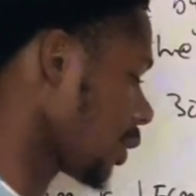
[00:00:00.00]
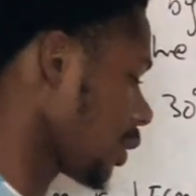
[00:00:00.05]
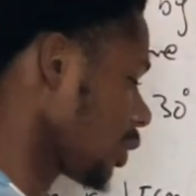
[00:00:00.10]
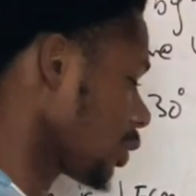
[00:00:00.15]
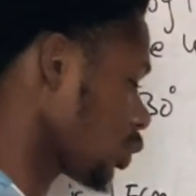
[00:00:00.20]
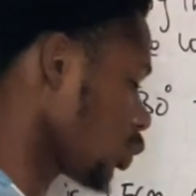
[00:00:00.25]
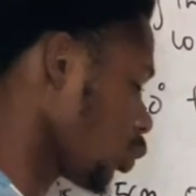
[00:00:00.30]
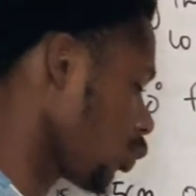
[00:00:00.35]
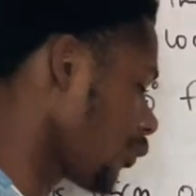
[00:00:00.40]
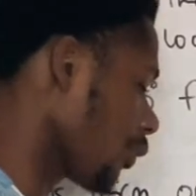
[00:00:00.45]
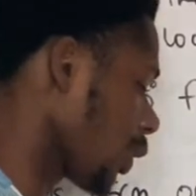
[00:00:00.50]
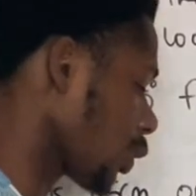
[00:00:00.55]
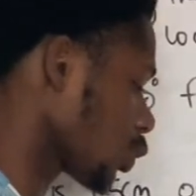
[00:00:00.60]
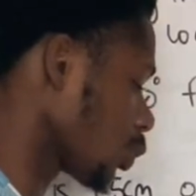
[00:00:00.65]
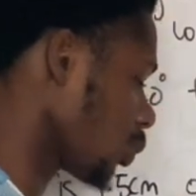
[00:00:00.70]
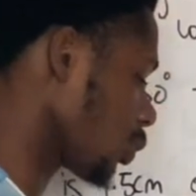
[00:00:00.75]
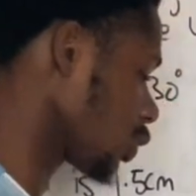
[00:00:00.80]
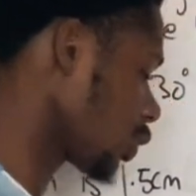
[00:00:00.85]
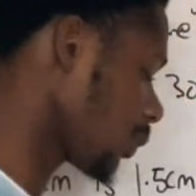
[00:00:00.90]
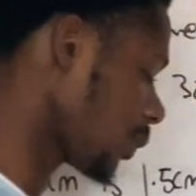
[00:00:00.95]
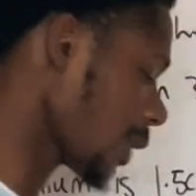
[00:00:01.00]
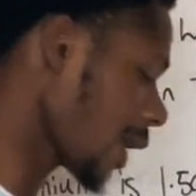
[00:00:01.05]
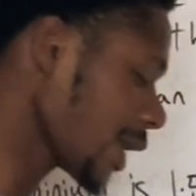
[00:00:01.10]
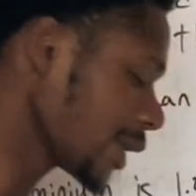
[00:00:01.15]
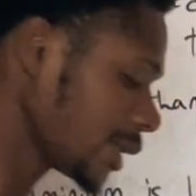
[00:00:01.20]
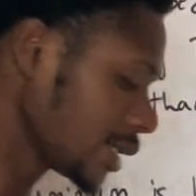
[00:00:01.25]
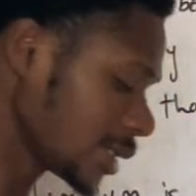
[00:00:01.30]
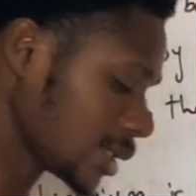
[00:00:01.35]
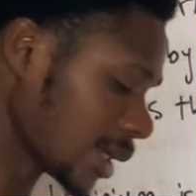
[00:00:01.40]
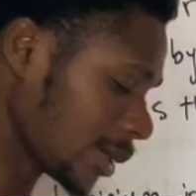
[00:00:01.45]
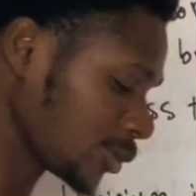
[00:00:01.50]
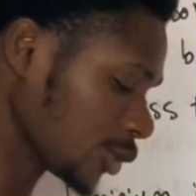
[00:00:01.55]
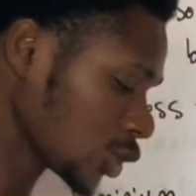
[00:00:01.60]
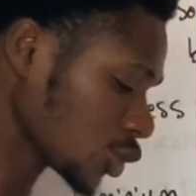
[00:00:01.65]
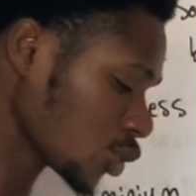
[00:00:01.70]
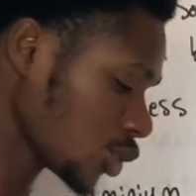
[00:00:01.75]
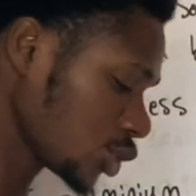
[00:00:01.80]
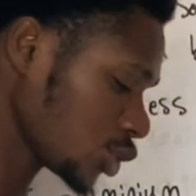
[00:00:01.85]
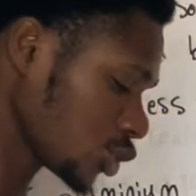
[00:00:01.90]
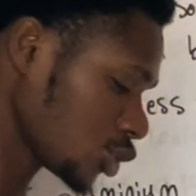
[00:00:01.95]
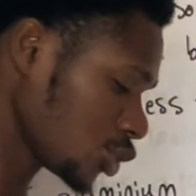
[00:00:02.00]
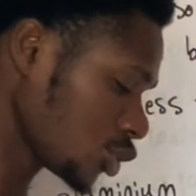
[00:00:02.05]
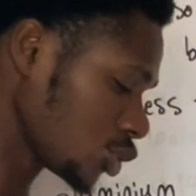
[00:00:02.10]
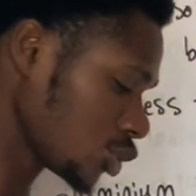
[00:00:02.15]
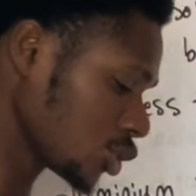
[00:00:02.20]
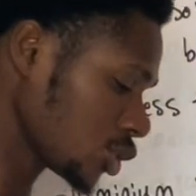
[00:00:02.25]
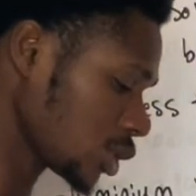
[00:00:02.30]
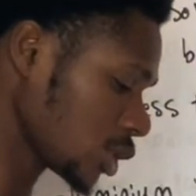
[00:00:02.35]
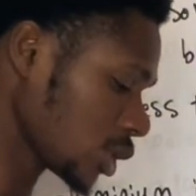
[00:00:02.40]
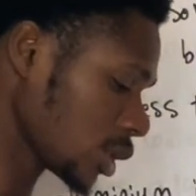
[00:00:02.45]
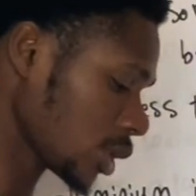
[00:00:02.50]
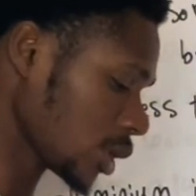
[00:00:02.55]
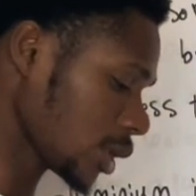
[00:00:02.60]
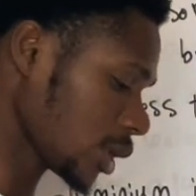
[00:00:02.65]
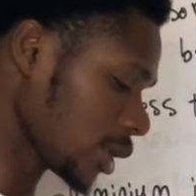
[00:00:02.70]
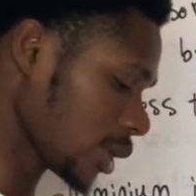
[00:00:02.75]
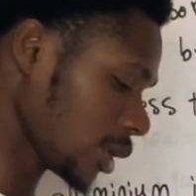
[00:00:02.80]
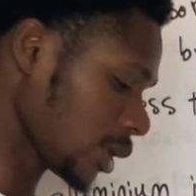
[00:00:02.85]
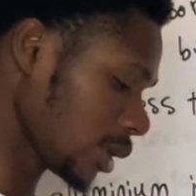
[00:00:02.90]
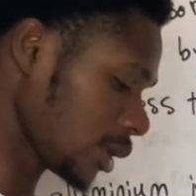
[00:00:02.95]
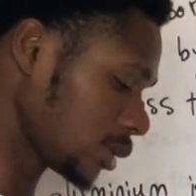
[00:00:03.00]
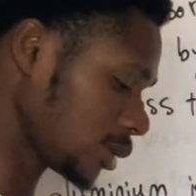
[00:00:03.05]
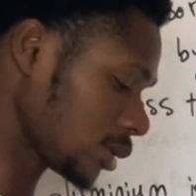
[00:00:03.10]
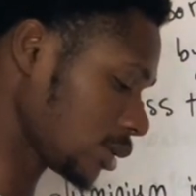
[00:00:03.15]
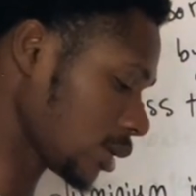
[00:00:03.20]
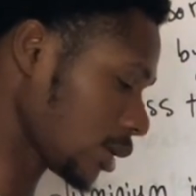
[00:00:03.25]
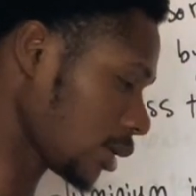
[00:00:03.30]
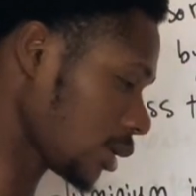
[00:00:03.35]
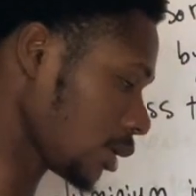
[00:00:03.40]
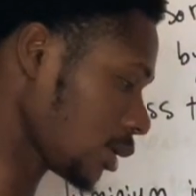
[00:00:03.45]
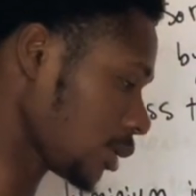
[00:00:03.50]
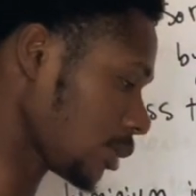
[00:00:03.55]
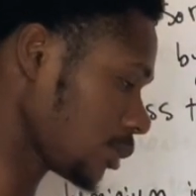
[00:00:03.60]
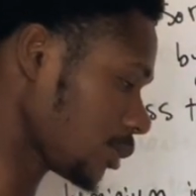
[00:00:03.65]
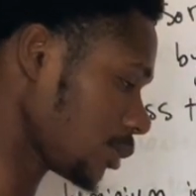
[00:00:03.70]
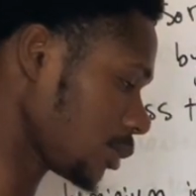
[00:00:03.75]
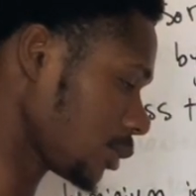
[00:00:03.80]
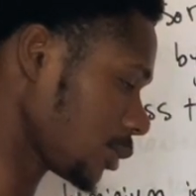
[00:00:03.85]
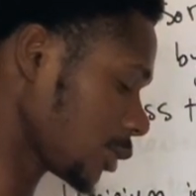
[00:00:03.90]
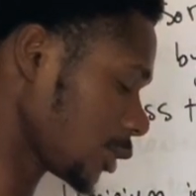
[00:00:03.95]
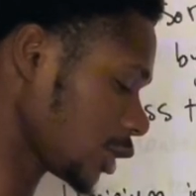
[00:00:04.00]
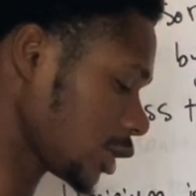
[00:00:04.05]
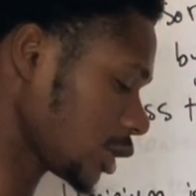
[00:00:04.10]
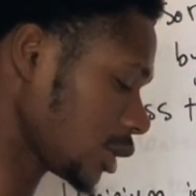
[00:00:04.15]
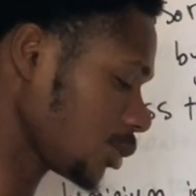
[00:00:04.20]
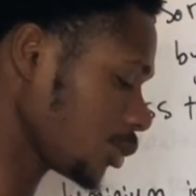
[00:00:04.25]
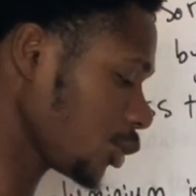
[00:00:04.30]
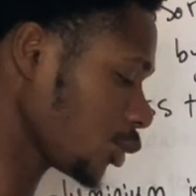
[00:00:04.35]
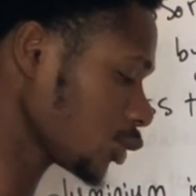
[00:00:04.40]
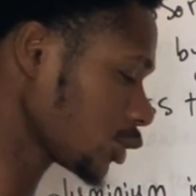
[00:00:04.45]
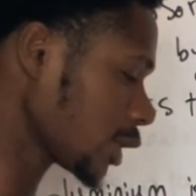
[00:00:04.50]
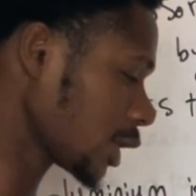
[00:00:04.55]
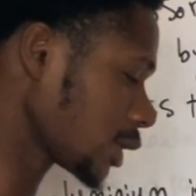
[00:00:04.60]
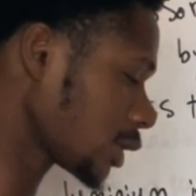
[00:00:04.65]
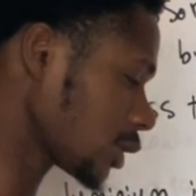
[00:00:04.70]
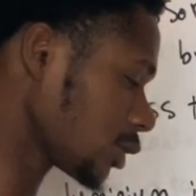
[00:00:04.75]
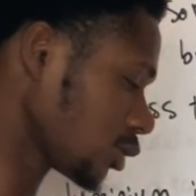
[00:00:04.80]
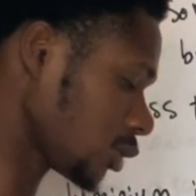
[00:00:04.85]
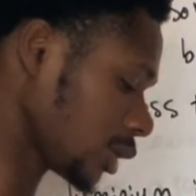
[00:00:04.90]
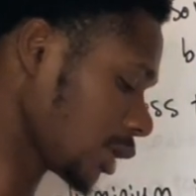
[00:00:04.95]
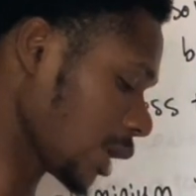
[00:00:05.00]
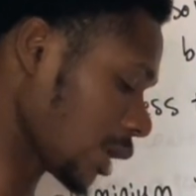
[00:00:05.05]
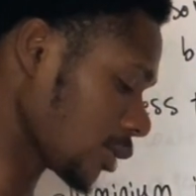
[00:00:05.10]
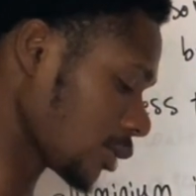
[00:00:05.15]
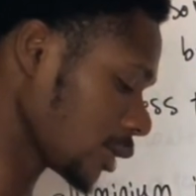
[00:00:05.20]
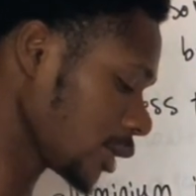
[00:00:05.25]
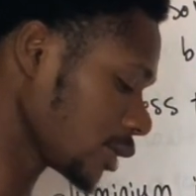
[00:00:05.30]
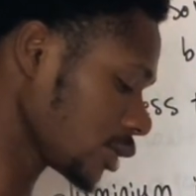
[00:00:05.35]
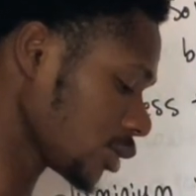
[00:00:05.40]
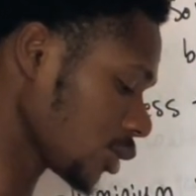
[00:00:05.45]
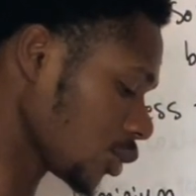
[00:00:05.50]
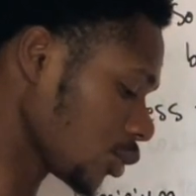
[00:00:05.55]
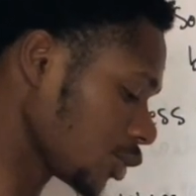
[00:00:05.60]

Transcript: So if you have to multiply this, I'm just going to use in simple setting on the calculator.